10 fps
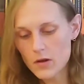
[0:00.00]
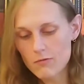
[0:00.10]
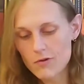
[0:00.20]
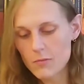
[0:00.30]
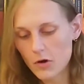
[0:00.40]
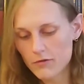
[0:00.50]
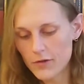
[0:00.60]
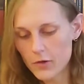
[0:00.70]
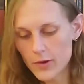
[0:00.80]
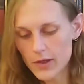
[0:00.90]
remote
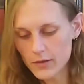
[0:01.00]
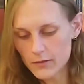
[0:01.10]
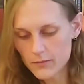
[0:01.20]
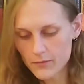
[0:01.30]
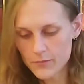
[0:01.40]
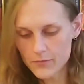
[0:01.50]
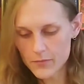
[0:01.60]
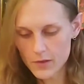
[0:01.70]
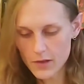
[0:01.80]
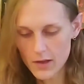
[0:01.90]
viewing,
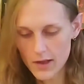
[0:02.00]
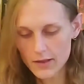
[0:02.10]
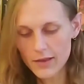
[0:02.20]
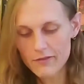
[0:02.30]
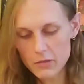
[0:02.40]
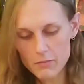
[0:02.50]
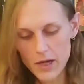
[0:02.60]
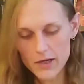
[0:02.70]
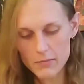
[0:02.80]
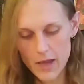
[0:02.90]
a living
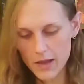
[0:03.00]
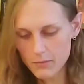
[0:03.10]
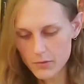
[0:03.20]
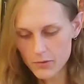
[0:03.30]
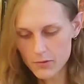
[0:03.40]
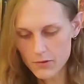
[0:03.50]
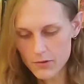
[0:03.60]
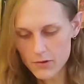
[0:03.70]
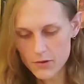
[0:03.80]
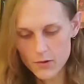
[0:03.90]
body map,
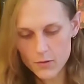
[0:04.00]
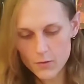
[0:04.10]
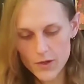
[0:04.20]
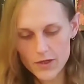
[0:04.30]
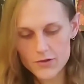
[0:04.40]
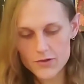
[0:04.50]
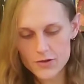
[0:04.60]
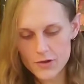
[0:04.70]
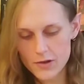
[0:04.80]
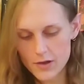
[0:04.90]

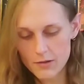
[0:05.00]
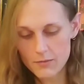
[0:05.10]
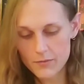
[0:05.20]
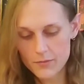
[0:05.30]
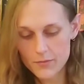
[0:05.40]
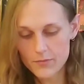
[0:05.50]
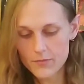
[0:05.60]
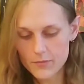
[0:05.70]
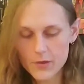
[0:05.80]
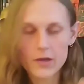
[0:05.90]
which
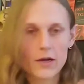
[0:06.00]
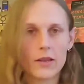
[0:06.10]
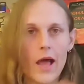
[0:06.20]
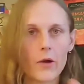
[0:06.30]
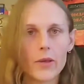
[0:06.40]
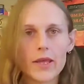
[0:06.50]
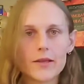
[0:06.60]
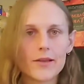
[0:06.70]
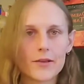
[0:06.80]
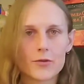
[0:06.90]
can allow
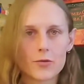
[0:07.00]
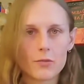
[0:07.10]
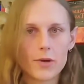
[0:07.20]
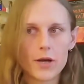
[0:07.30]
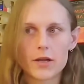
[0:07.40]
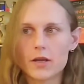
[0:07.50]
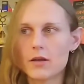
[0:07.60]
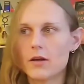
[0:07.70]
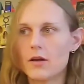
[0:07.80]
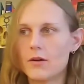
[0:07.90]
healing through the
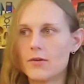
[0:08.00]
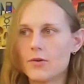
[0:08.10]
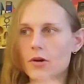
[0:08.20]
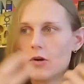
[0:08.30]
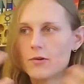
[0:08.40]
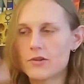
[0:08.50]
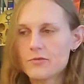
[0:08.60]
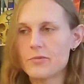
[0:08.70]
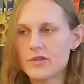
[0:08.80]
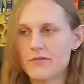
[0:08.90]
body. You could go into
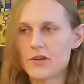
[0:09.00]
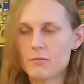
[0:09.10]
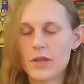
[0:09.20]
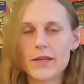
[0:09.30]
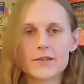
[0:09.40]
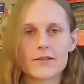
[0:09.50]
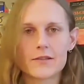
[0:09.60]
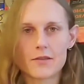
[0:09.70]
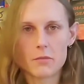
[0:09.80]
specific places in